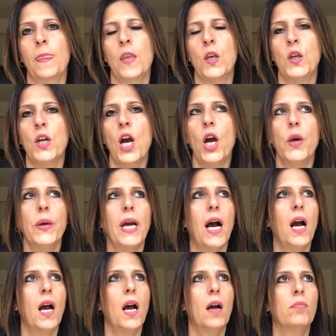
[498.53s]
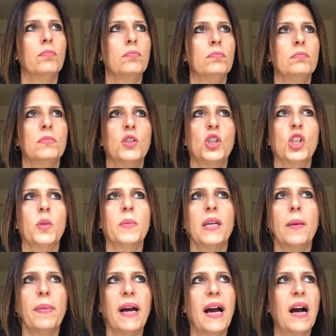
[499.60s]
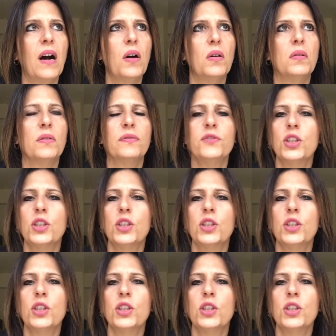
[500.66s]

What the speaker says: You know, took me about